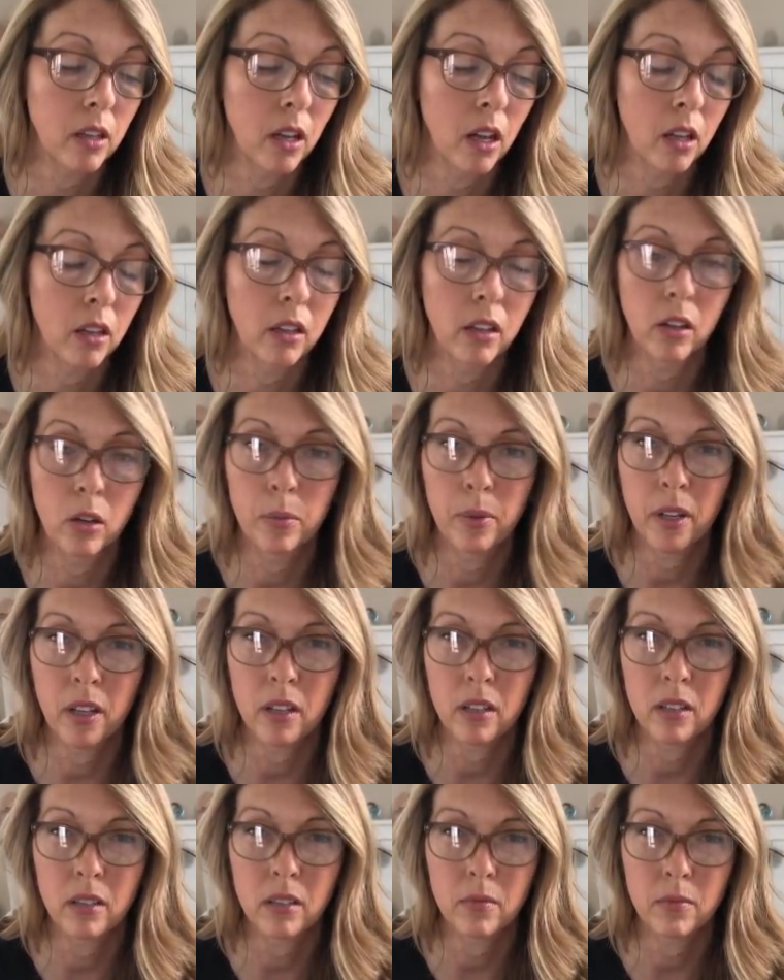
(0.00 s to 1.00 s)
a little
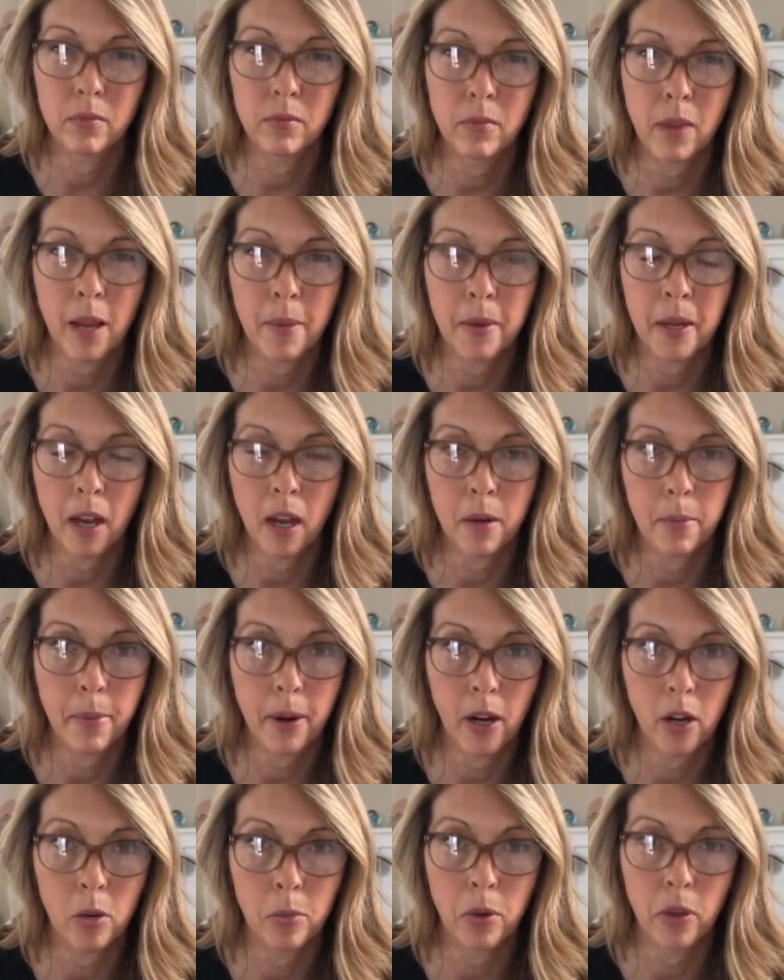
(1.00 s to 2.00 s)
bit maybe
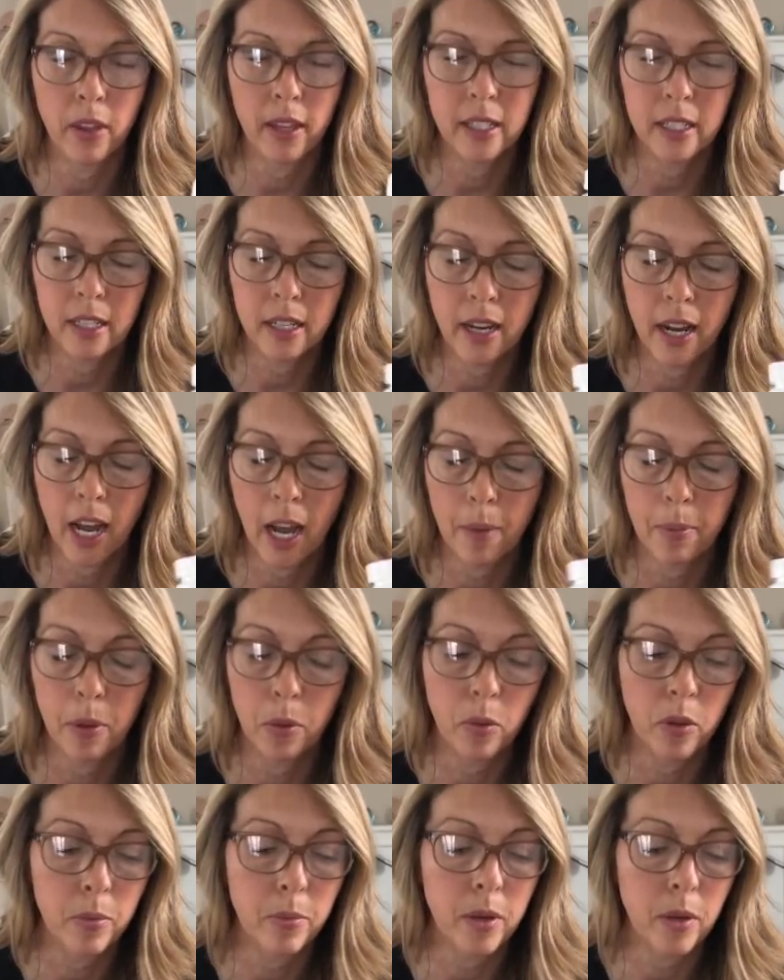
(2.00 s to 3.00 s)
unbearable. That didn't
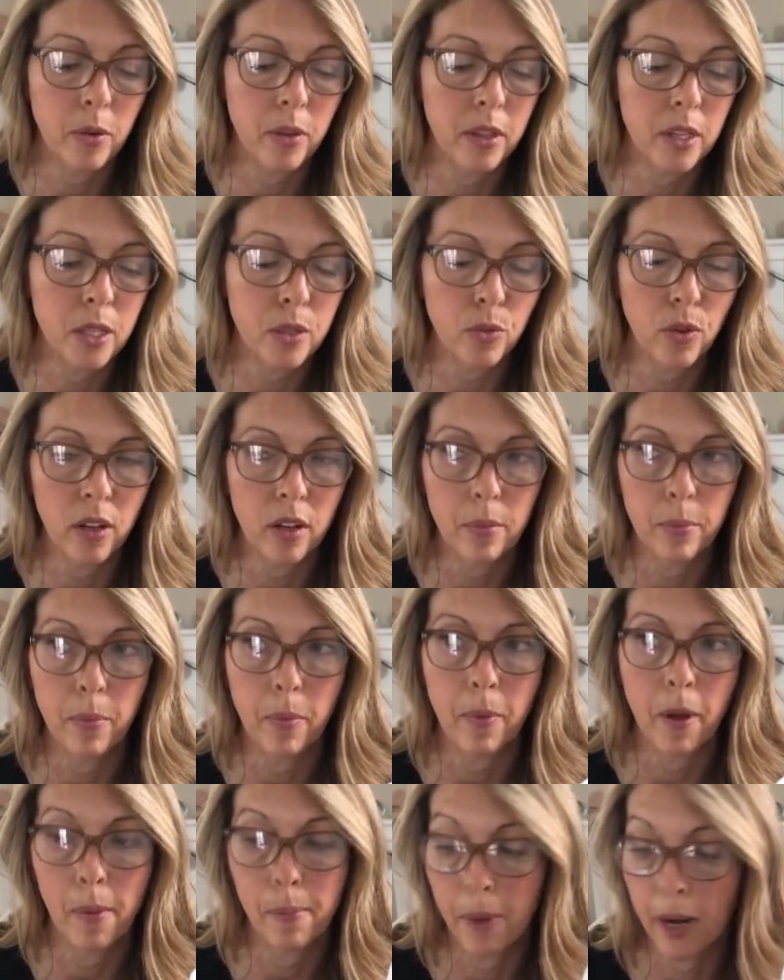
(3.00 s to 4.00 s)
happen with me with this one,
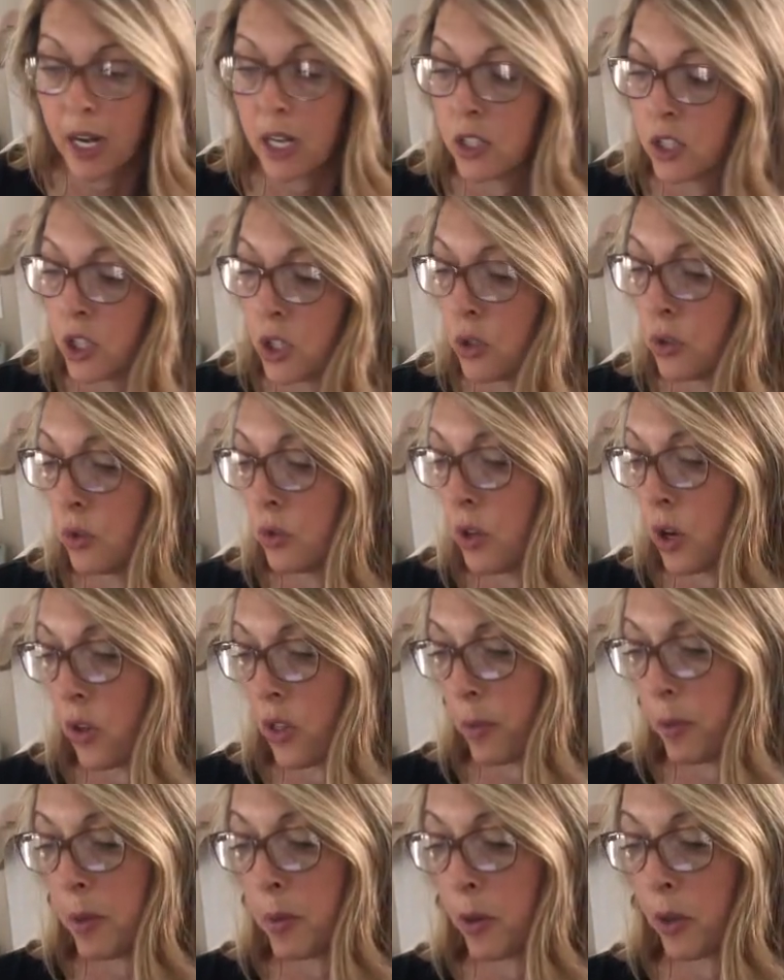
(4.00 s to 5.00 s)
but I do know
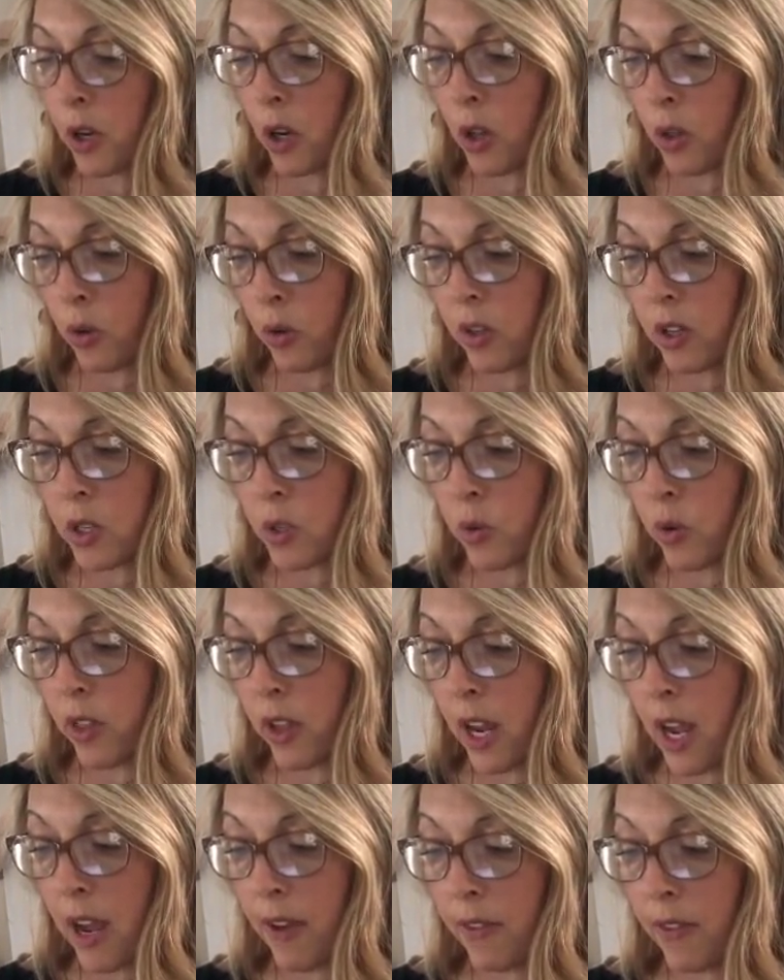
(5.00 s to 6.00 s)
that people go through this where
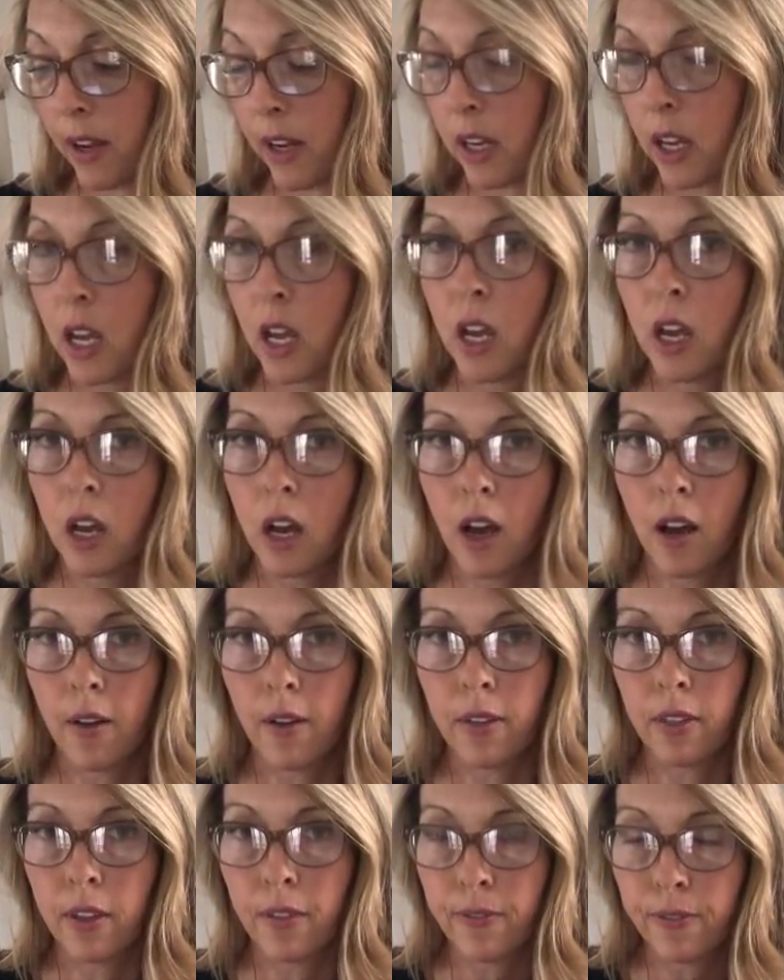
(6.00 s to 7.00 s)
they have like
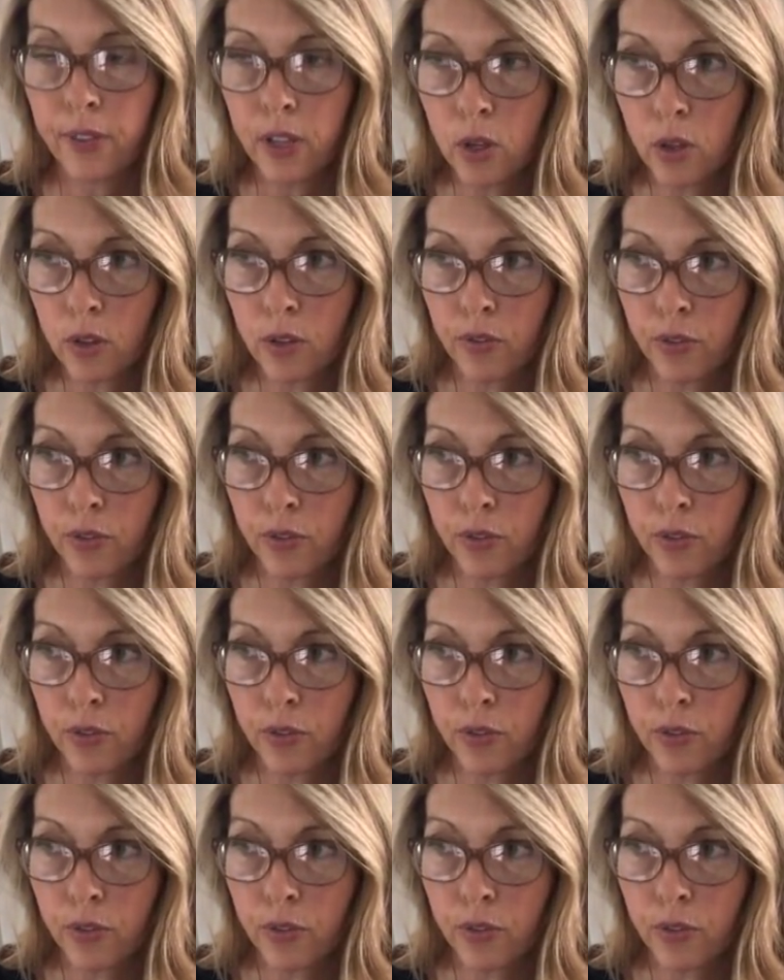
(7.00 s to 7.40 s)
the